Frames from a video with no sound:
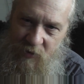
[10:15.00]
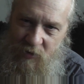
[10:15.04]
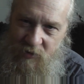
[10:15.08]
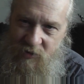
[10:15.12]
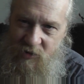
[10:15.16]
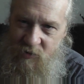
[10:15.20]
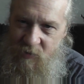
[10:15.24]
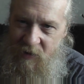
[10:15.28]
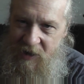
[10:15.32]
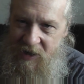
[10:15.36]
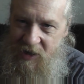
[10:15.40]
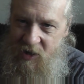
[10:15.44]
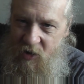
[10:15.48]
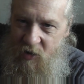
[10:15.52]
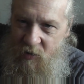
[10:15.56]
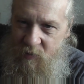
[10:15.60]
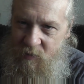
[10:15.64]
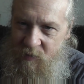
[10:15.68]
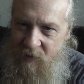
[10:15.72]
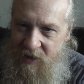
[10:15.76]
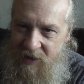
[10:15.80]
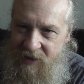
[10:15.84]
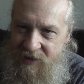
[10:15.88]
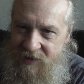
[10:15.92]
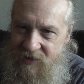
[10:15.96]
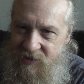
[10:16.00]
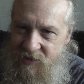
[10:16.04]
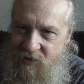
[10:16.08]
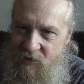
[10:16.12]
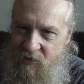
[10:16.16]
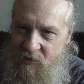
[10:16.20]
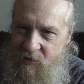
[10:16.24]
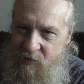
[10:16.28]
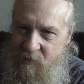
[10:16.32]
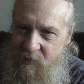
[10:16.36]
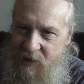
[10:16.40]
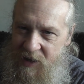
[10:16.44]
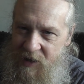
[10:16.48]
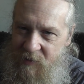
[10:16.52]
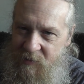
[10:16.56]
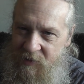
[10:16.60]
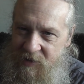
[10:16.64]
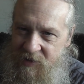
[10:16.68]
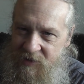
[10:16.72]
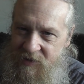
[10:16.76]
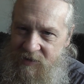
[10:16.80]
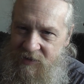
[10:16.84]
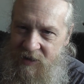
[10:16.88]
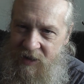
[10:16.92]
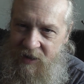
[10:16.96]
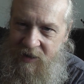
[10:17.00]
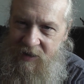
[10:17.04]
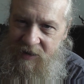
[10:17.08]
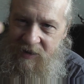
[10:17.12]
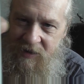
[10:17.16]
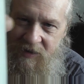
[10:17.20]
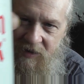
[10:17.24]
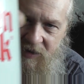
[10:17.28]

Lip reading: got 20 odd minutes, you know what I mean, which is like,